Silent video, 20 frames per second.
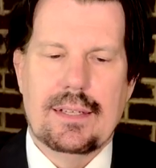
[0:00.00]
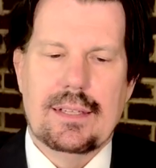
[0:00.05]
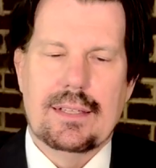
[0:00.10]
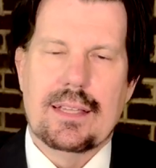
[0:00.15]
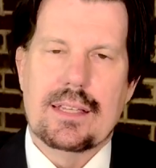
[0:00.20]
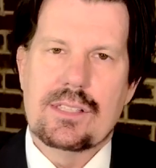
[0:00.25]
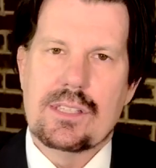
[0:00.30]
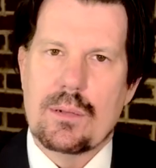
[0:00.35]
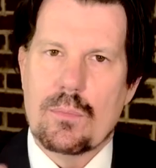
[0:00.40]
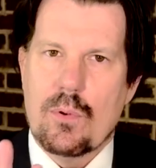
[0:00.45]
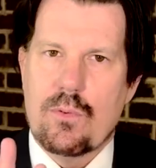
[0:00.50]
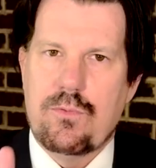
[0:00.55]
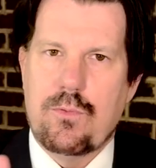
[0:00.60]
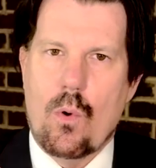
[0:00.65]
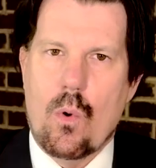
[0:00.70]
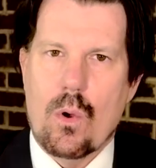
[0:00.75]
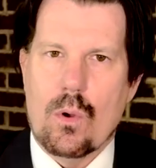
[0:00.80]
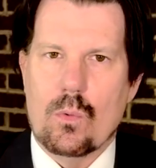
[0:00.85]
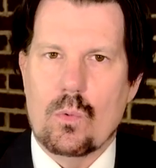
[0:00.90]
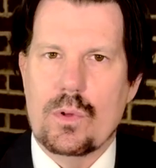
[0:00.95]
Lesson number
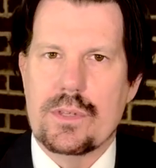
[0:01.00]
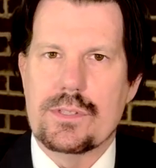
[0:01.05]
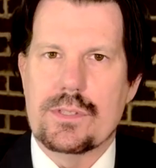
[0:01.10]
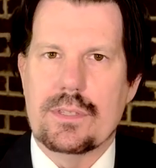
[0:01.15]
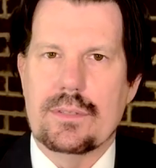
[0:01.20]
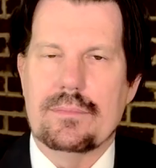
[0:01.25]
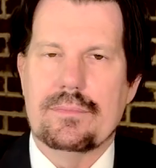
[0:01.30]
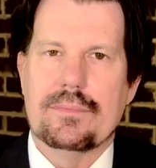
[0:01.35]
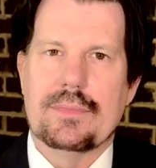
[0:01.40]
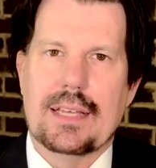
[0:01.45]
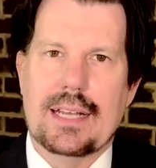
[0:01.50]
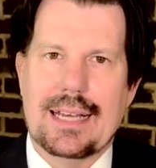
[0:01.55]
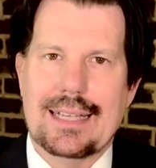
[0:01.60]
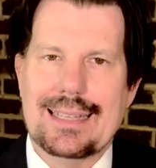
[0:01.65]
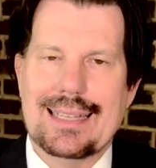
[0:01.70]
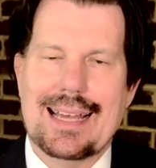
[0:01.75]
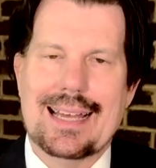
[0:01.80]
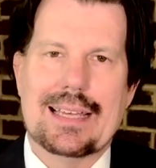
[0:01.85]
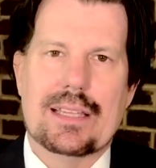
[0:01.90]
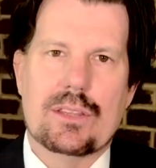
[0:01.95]
4, wisdom. And I
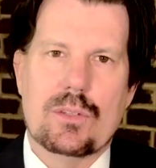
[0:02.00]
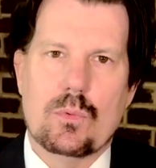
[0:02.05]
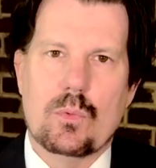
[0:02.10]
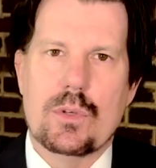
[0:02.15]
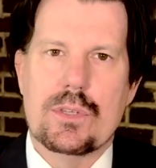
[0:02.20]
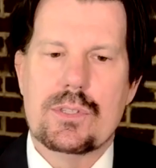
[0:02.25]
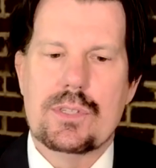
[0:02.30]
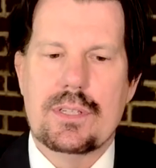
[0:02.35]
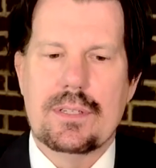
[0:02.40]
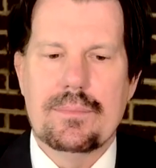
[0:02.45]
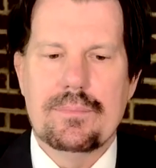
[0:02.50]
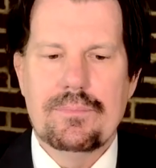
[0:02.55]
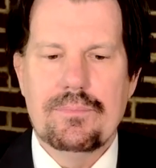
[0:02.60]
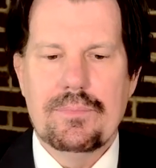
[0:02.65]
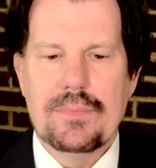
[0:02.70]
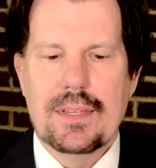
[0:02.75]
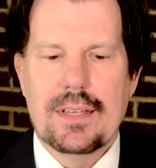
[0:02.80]
like the wisdom.